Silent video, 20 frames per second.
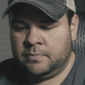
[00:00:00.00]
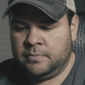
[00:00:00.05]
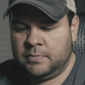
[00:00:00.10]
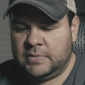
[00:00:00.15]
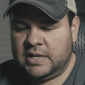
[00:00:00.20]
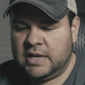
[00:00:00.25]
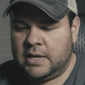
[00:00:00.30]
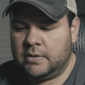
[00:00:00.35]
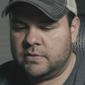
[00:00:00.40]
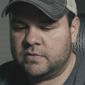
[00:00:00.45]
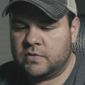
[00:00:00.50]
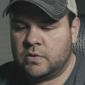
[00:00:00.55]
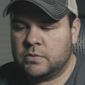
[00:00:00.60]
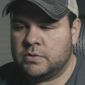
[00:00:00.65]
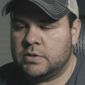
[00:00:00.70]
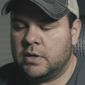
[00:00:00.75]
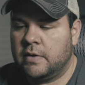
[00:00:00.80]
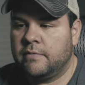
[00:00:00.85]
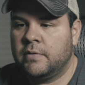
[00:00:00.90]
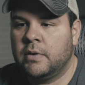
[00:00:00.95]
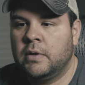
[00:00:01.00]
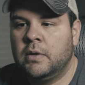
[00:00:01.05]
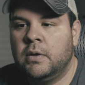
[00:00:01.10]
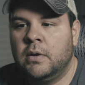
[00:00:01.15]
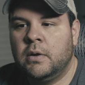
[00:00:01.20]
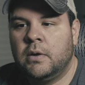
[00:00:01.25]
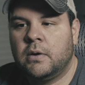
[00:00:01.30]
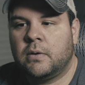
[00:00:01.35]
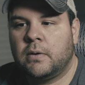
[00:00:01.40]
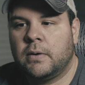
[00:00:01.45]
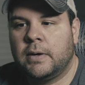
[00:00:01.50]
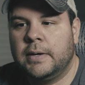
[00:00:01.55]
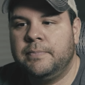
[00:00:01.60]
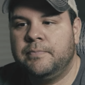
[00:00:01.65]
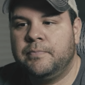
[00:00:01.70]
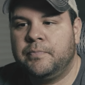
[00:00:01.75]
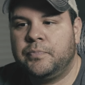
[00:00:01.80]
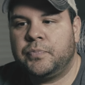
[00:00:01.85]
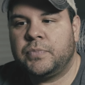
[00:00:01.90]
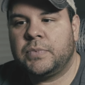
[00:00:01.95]
Yeah, that's close enough. All right.
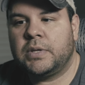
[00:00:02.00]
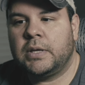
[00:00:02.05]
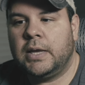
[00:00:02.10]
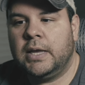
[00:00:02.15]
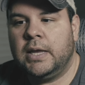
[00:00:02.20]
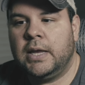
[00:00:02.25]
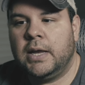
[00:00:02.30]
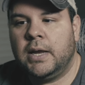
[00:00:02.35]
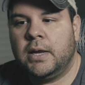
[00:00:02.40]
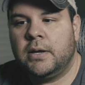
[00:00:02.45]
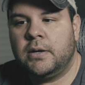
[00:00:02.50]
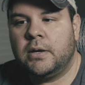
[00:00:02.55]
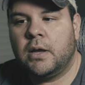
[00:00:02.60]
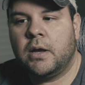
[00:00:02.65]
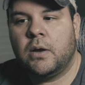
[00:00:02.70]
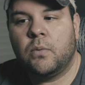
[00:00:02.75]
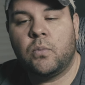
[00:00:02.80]
And